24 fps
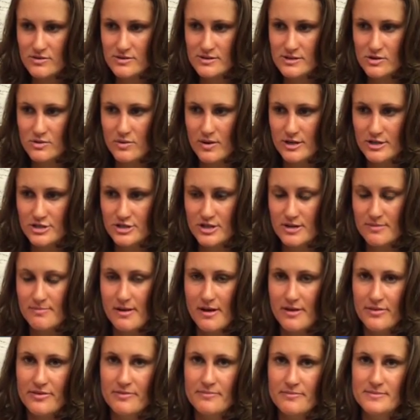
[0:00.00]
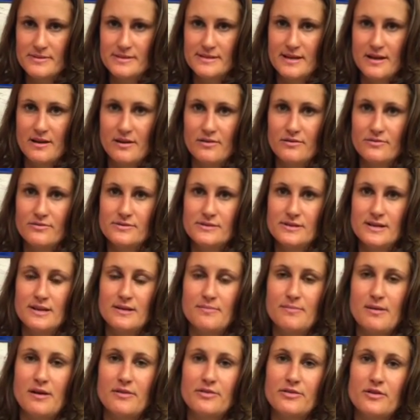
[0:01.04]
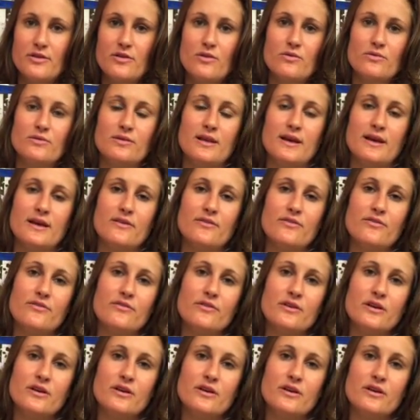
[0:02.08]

students a question about themselves and about their own life,